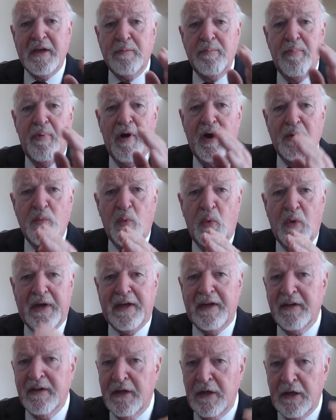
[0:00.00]
by
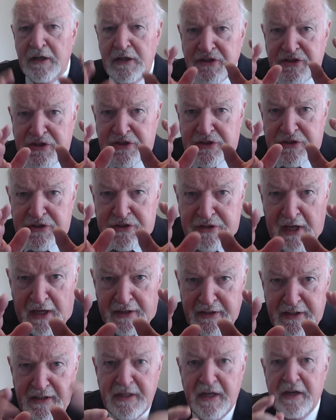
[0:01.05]
week,
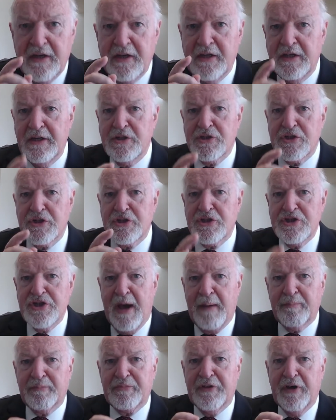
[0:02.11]
study each
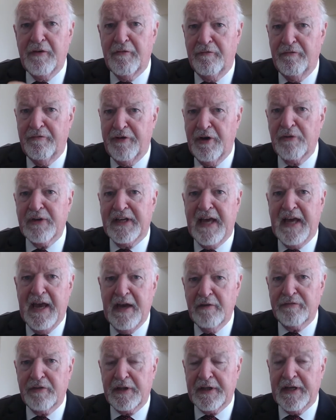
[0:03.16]
chapter very
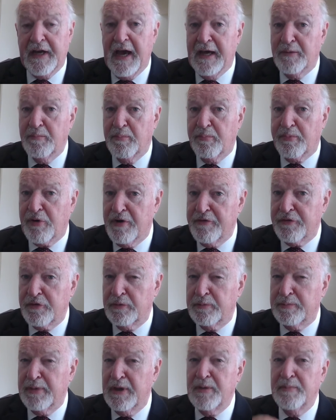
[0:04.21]
carefully and
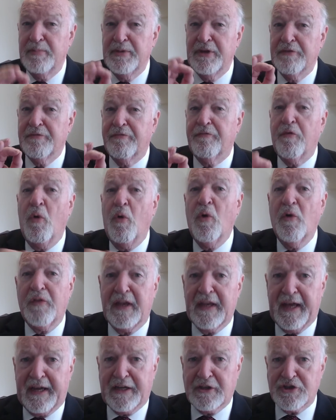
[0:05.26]
preferably before the
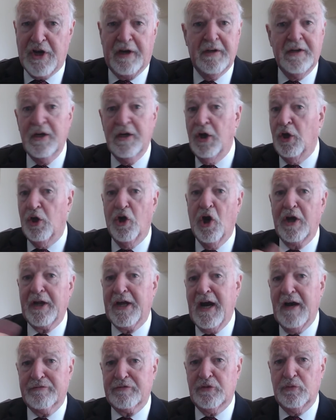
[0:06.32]
lecture, not
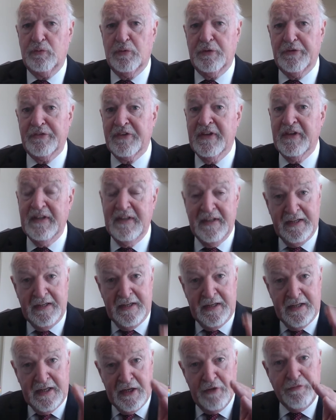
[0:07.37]
afterwards.
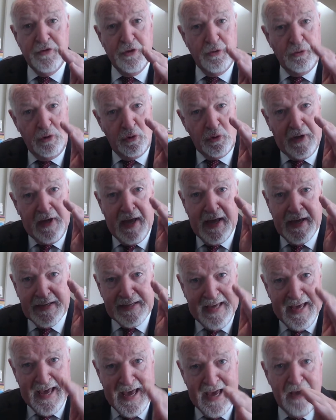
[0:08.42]
If you look
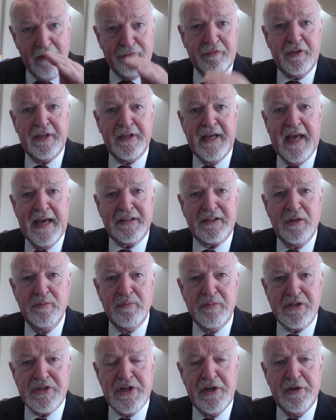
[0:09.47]
carefully at the
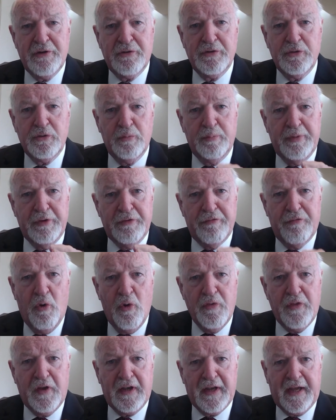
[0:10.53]
material
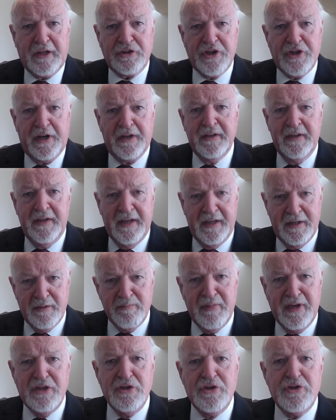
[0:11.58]
before the lecture, it
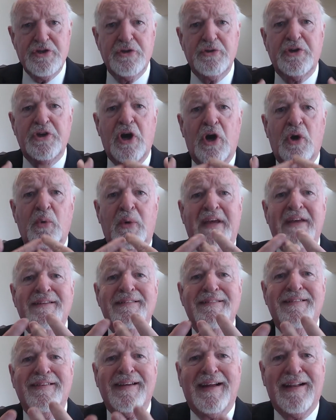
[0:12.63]
means you go
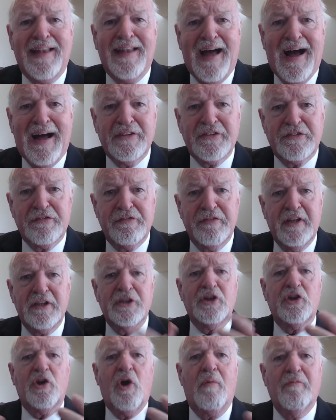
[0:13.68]
into class
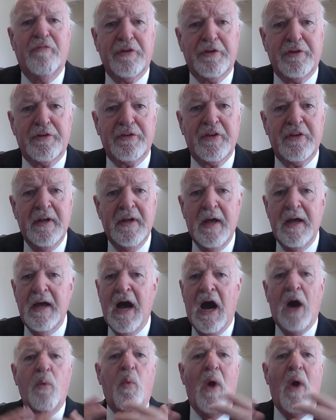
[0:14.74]
feeling confident,
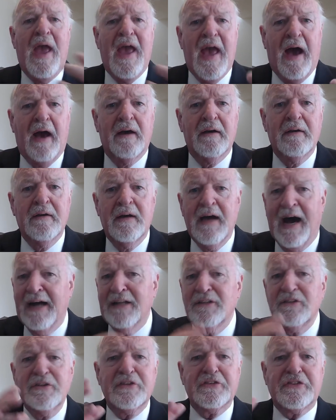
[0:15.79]
aware,
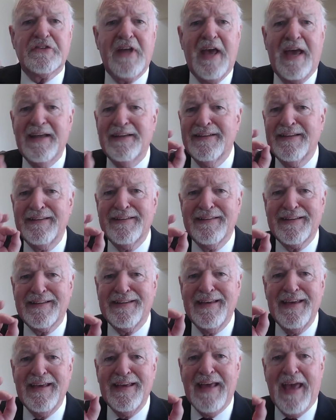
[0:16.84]
understanding the
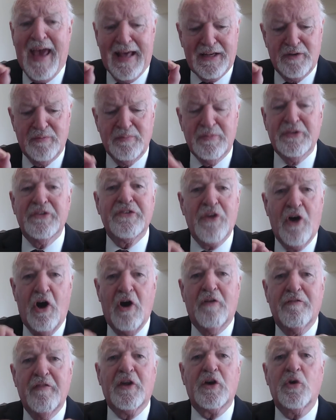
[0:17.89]
key elements
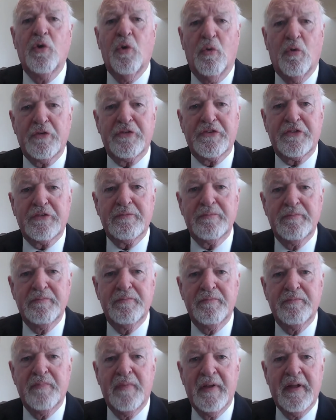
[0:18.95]
of the course.
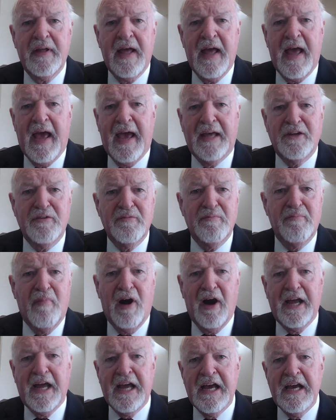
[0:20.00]
And
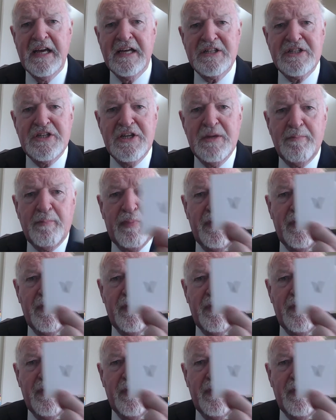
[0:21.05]
my tip